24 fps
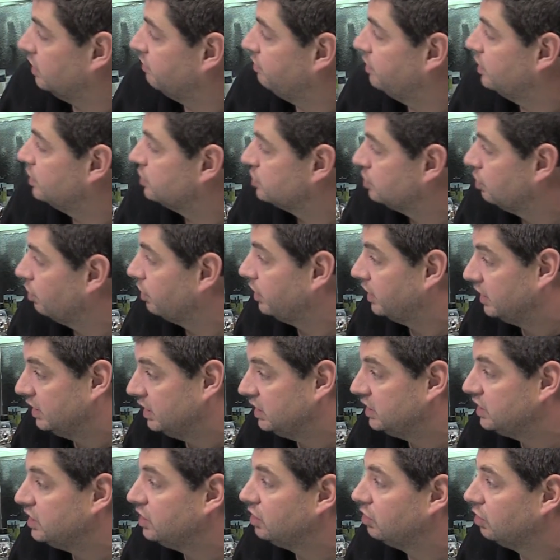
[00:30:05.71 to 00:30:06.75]
first got it and
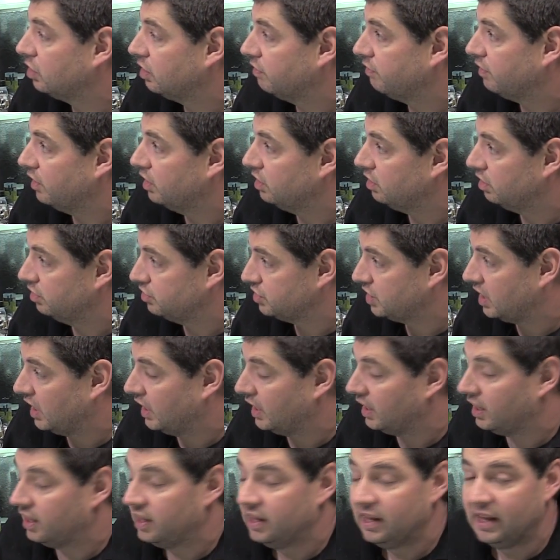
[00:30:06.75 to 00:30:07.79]
it did look a very nice
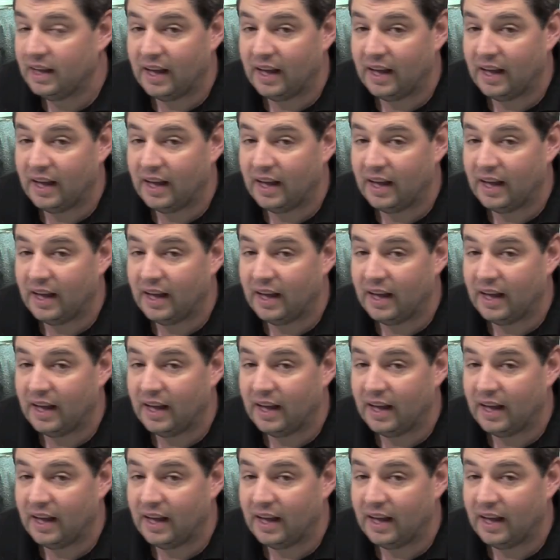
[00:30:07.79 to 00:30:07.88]
colour.